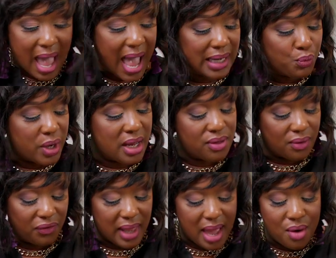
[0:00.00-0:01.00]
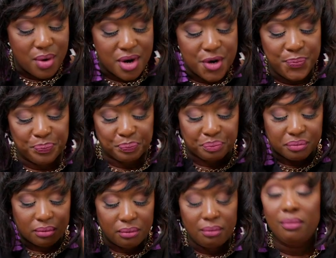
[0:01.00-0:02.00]
I went in the flour,
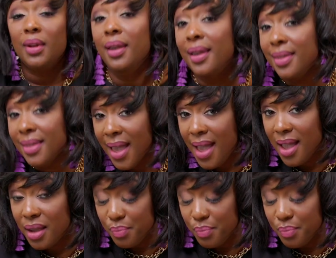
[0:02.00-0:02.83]
in the egg